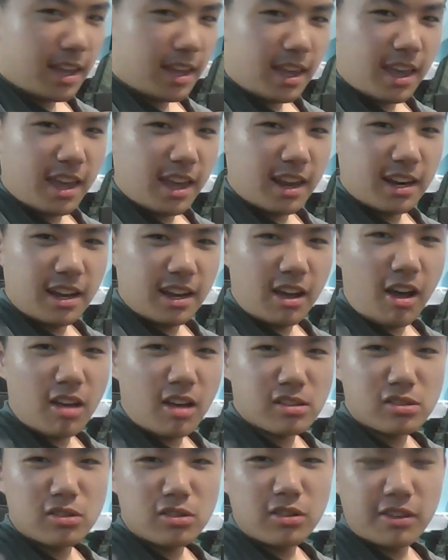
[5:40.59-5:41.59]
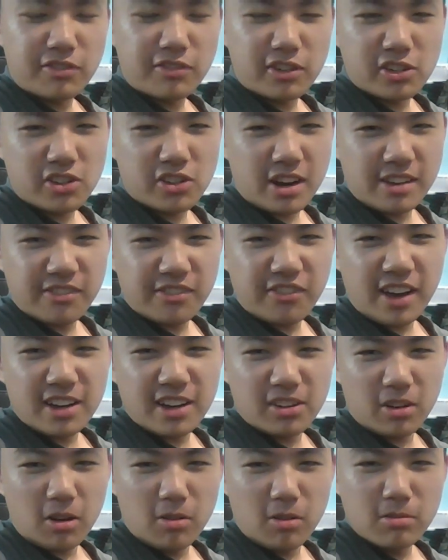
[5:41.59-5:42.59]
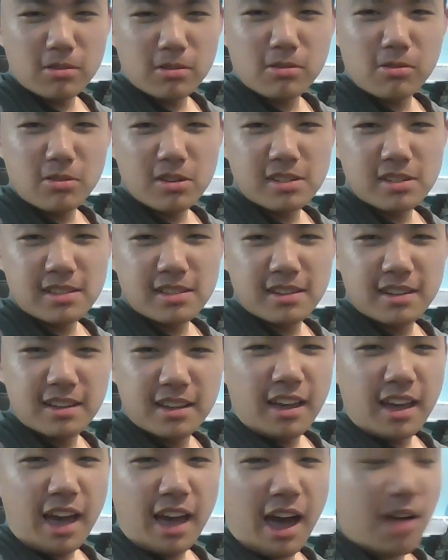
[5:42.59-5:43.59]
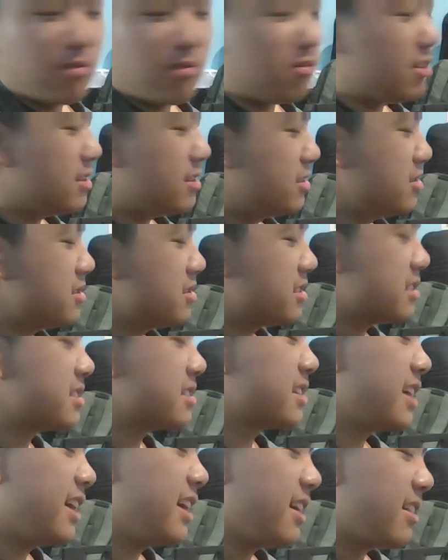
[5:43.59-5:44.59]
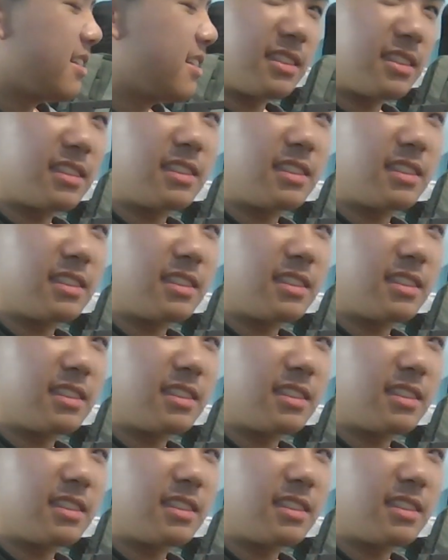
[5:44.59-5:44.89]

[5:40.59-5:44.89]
And also, if you're trying to find your own chords, I would use a scale.